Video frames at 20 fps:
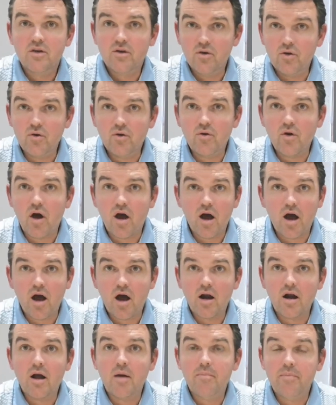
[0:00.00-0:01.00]
You
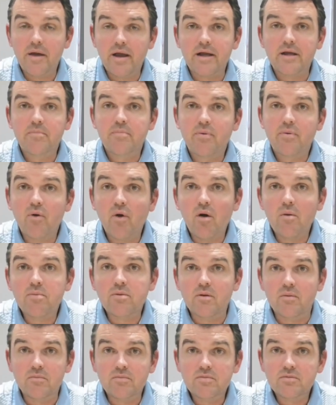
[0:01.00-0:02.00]
are a big
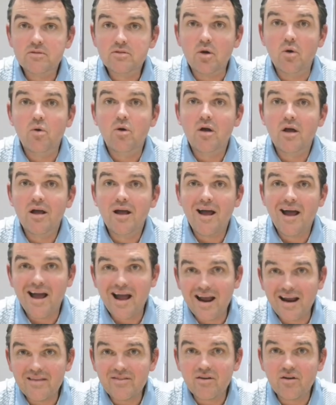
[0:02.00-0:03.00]
problem. So
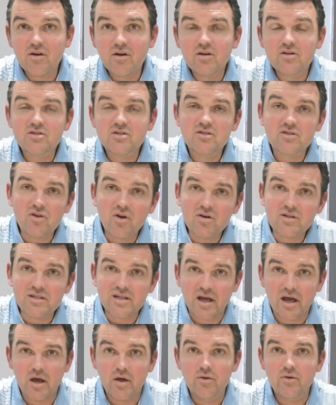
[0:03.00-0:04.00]
either
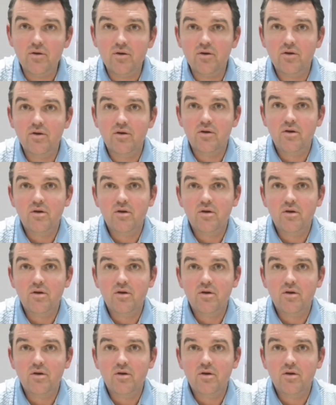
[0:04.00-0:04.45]
sort it out,